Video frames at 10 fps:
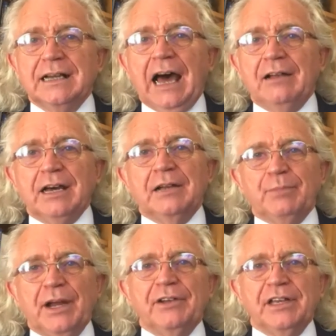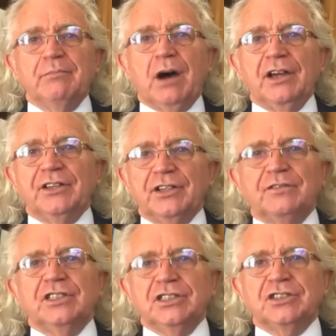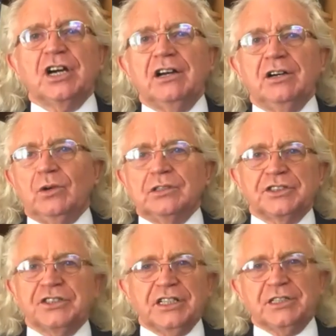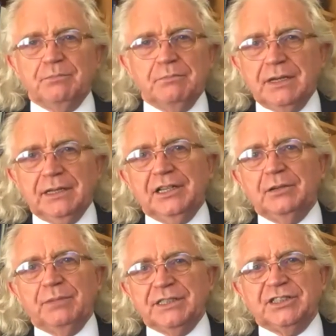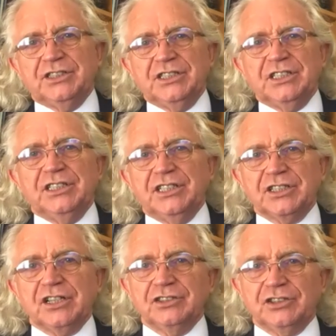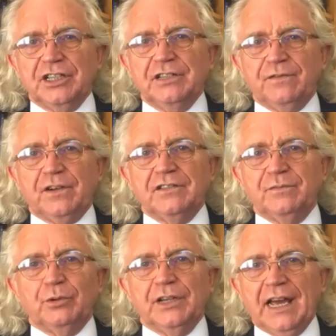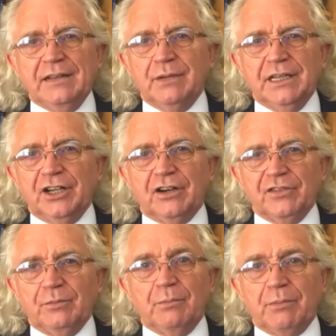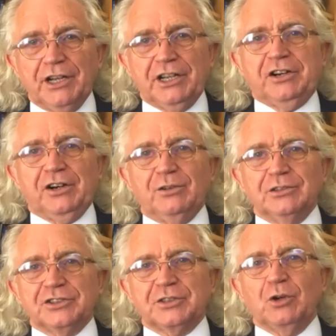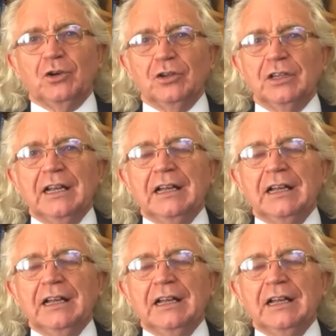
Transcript: And bearing in mind that of the entire 6 million businesses in this country, 5.8 million of them are micro and small.